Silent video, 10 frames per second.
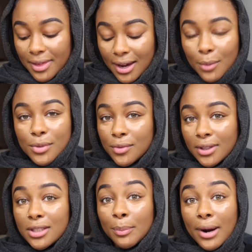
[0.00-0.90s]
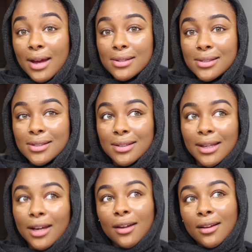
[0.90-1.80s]
I think I was really depressed
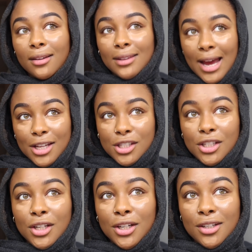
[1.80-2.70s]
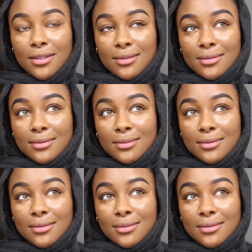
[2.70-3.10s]
like last year,